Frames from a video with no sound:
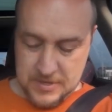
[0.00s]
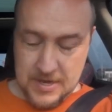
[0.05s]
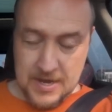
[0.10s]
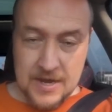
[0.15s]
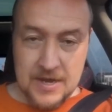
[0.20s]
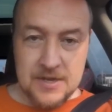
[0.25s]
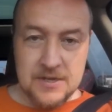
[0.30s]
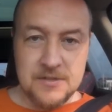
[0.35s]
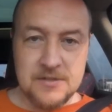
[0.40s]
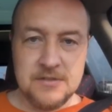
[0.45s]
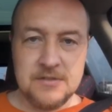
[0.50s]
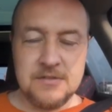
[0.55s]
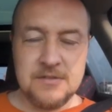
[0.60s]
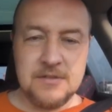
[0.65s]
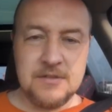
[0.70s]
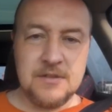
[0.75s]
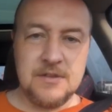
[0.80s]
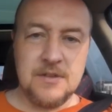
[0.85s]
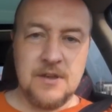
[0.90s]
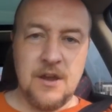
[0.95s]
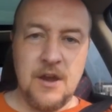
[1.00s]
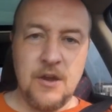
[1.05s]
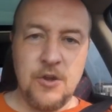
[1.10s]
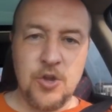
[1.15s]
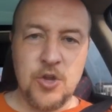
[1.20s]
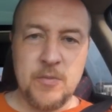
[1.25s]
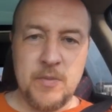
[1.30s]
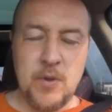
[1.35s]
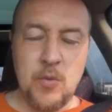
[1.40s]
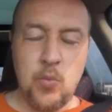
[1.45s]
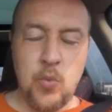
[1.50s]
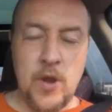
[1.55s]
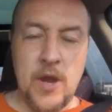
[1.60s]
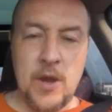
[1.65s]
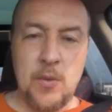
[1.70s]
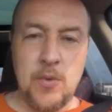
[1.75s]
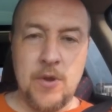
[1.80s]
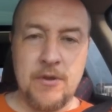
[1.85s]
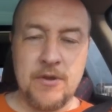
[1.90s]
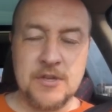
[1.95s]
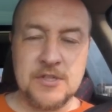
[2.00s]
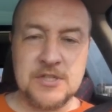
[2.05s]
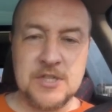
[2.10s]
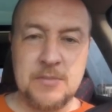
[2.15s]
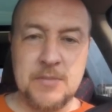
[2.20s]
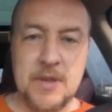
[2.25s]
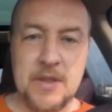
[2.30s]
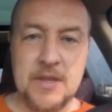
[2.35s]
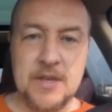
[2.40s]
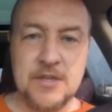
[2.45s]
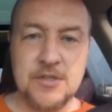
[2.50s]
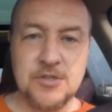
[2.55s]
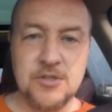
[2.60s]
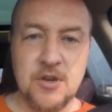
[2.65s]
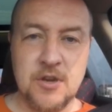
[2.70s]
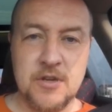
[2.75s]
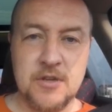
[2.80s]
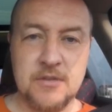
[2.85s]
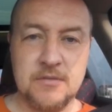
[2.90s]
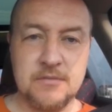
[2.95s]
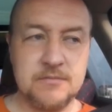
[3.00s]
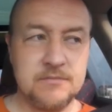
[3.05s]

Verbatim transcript: And I look a bit weird wearing a seatbelt in China.